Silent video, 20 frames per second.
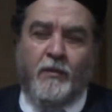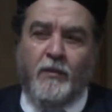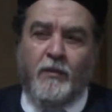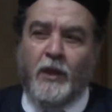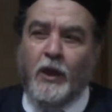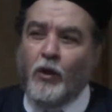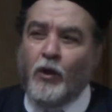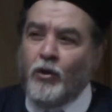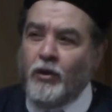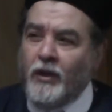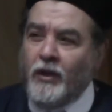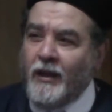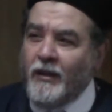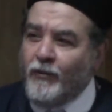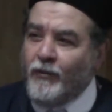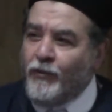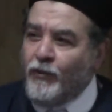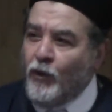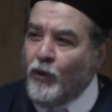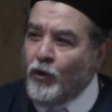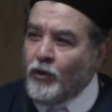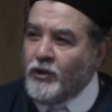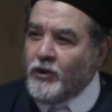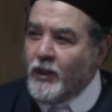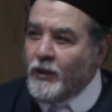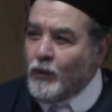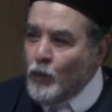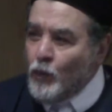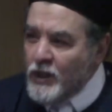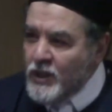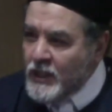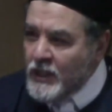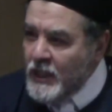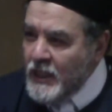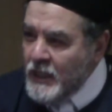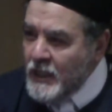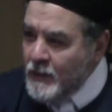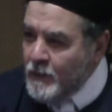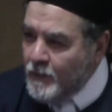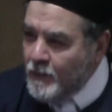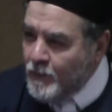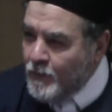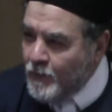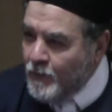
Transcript: They only live for their whiskey